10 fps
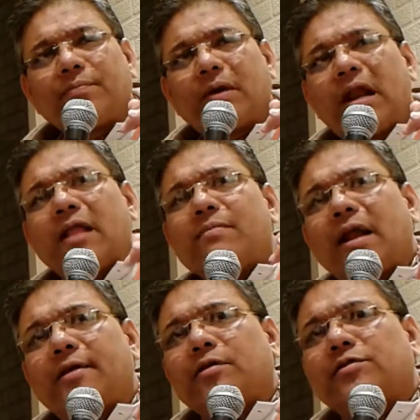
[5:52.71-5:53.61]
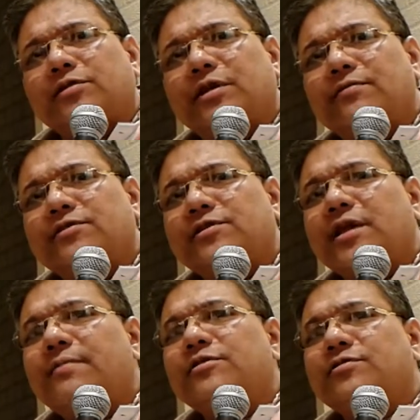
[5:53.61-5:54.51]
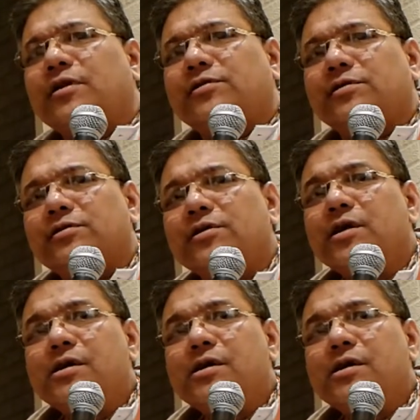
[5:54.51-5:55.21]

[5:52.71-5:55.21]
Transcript: Prahlad Maharaj also gives the same instructions.